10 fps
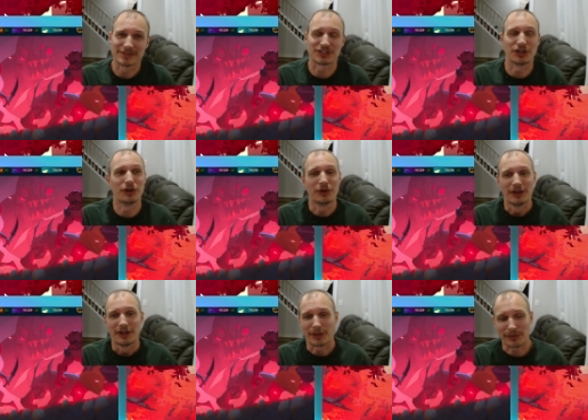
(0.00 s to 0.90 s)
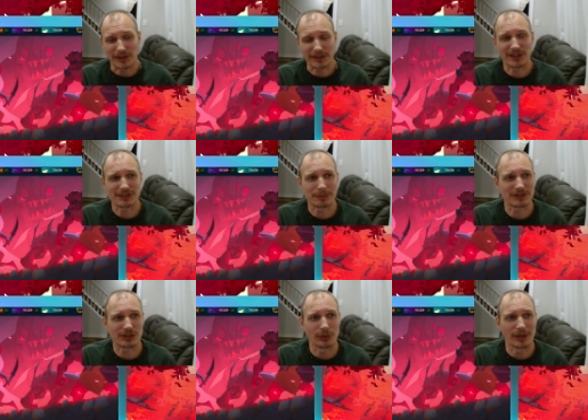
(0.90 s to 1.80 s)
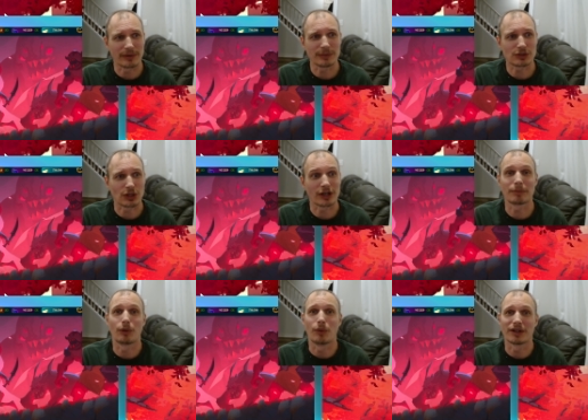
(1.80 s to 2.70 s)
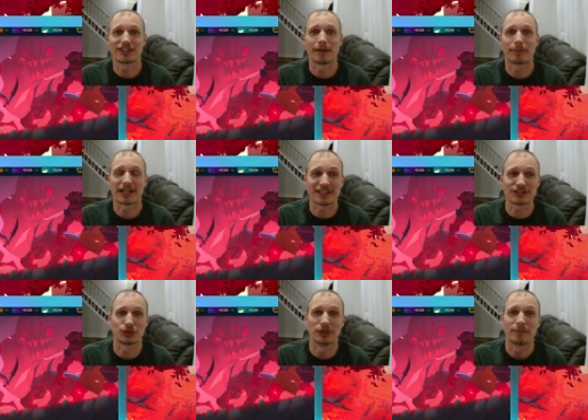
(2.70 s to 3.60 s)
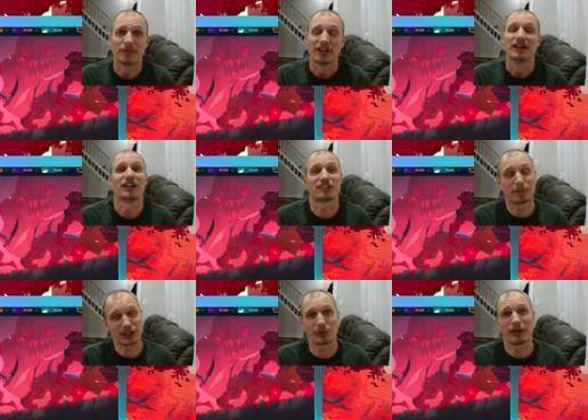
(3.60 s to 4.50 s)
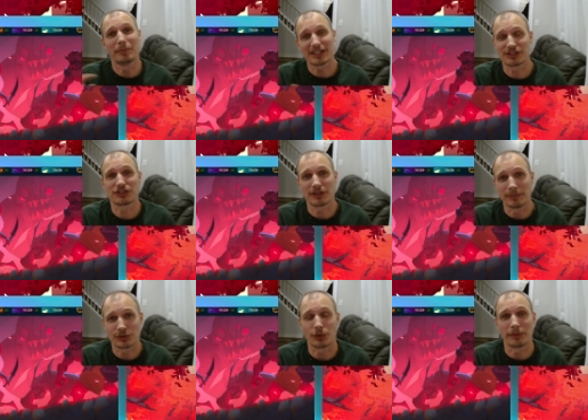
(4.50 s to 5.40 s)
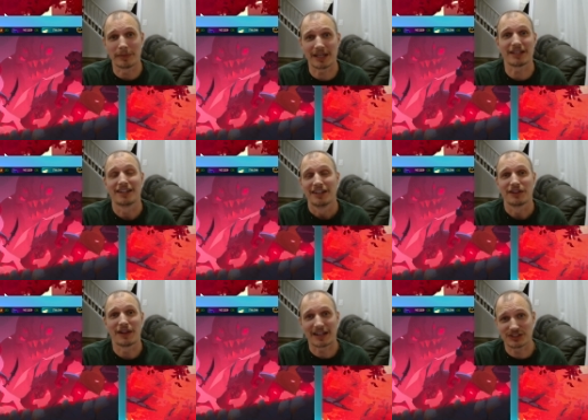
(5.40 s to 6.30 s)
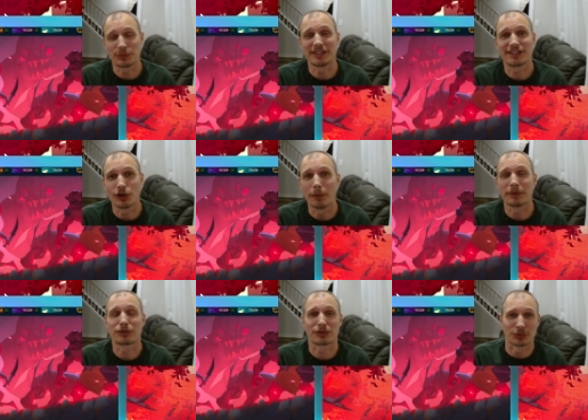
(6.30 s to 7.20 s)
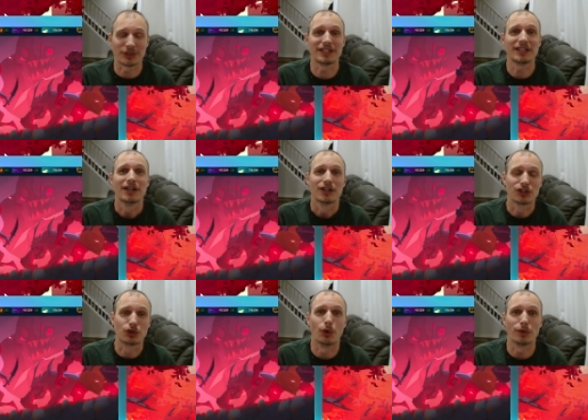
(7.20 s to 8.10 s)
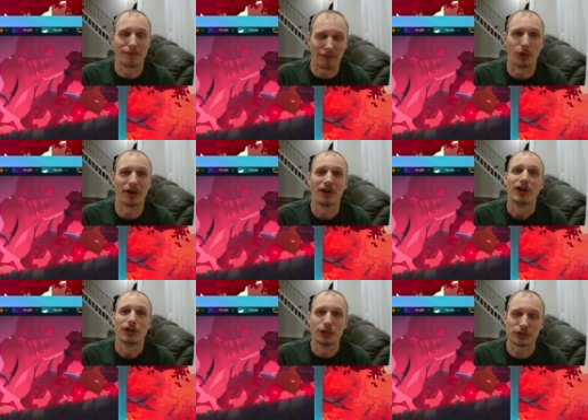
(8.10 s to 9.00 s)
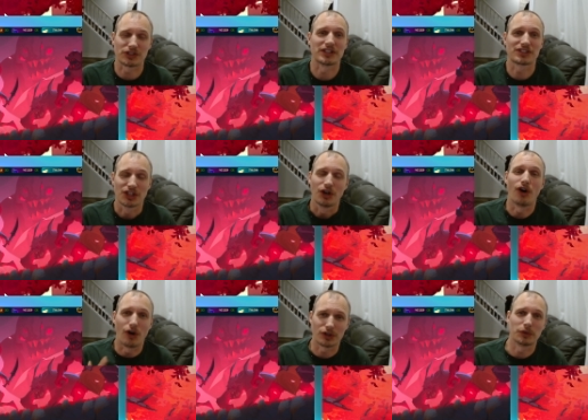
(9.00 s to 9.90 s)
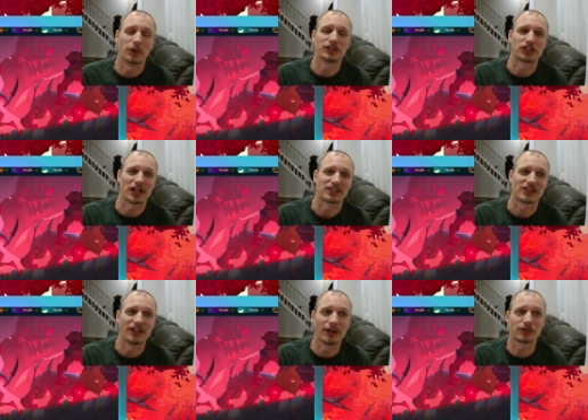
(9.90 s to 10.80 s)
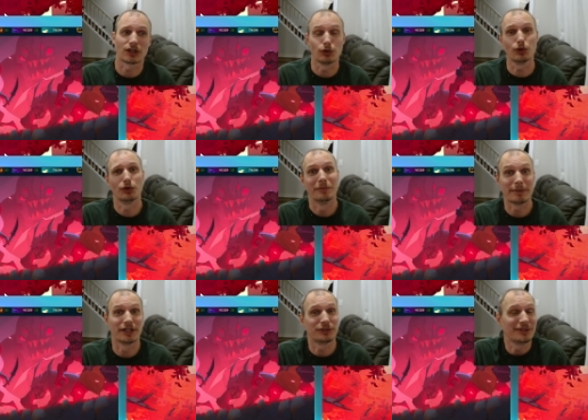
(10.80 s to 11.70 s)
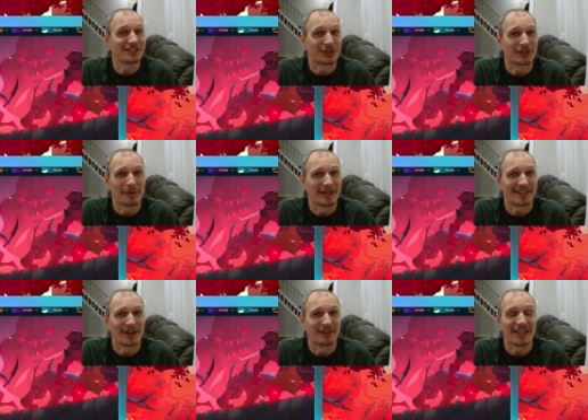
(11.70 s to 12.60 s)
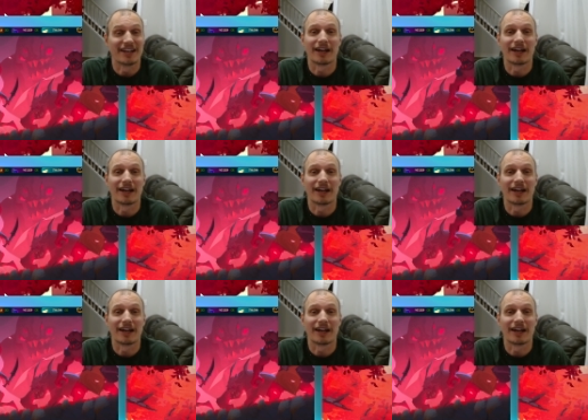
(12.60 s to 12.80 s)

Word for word: So I think things might slow down. He was talking about wanting to get back into it, especially when I messaged him and told him, hey, last week you opened three gold foil Usuts all in one chest. And then he was like, ooh, maybe I do need to look at my account again.